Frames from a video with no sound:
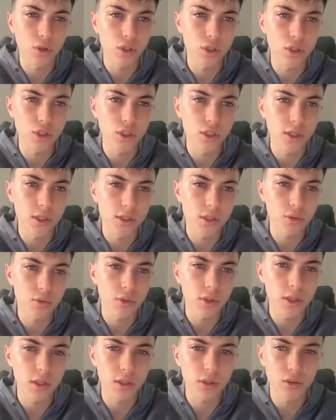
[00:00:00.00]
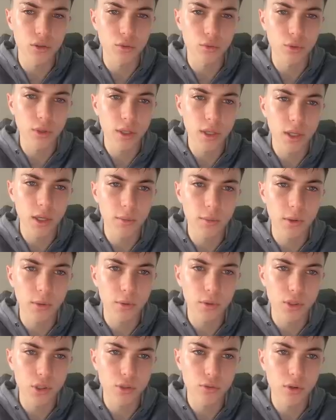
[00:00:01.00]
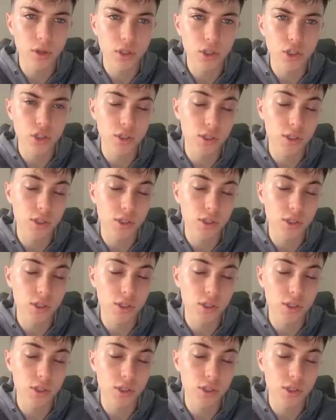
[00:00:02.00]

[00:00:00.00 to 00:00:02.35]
just quickly to recap our structure,